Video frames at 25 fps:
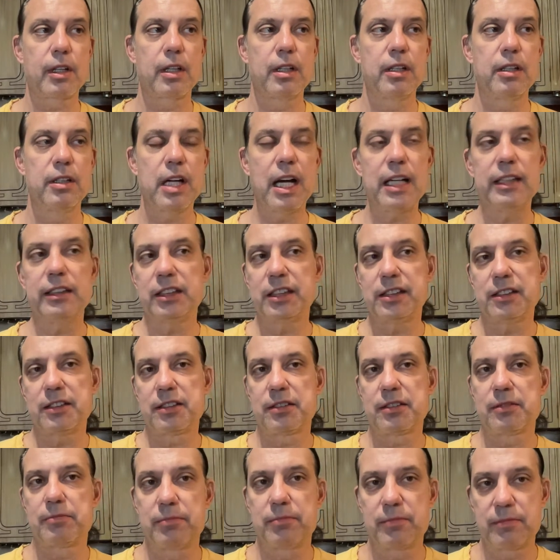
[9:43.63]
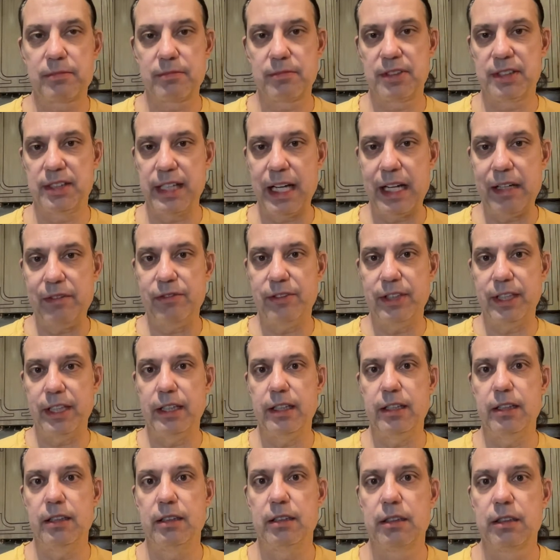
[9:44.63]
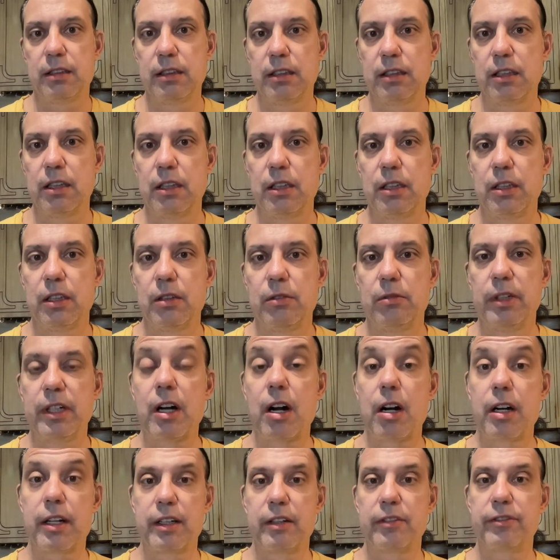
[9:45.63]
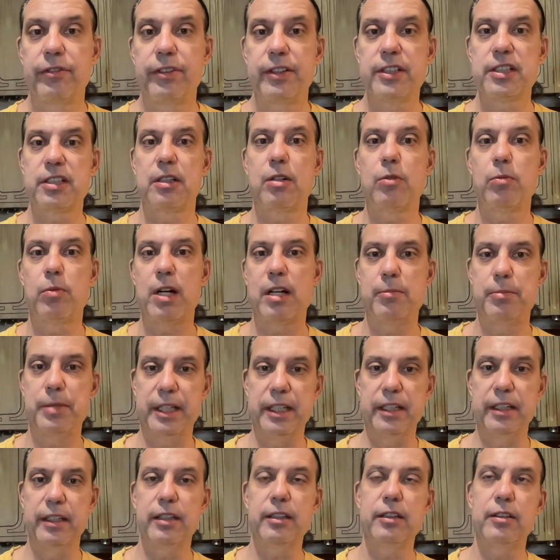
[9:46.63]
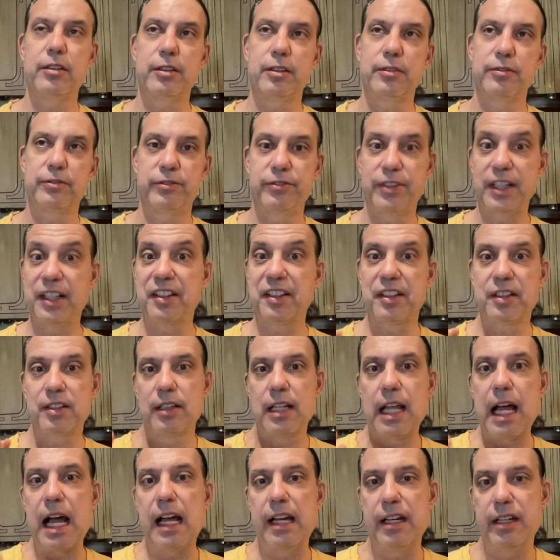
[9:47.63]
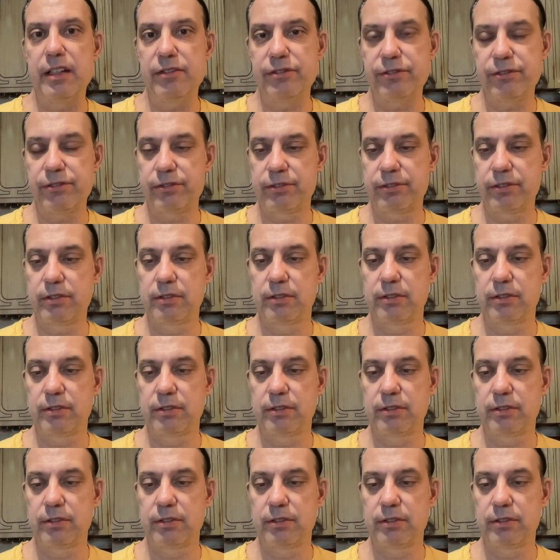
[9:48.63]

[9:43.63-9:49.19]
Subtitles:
Not just safety regarding your physical well-being, your physical life,